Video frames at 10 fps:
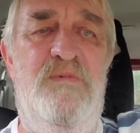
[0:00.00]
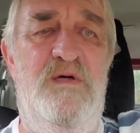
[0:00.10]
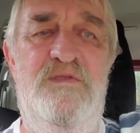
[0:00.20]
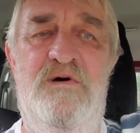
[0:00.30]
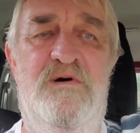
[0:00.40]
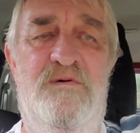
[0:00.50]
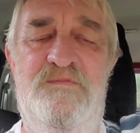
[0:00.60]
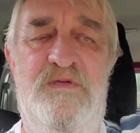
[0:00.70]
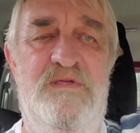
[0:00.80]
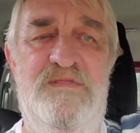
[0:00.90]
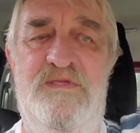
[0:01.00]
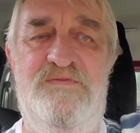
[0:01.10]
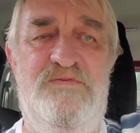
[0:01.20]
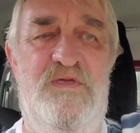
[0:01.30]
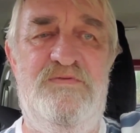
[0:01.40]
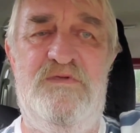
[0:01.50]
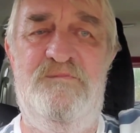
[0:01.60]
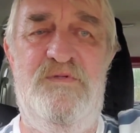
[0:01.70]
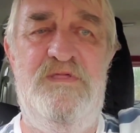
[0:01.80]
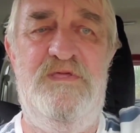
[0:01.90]
But no, it's
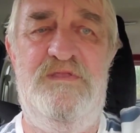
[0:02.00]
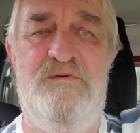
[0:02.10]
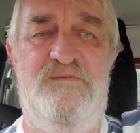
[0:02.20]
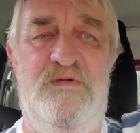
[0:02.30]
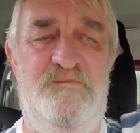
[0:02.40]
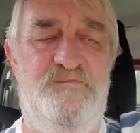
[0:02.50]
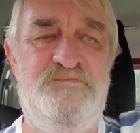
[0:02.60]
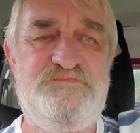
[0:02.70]
completely different.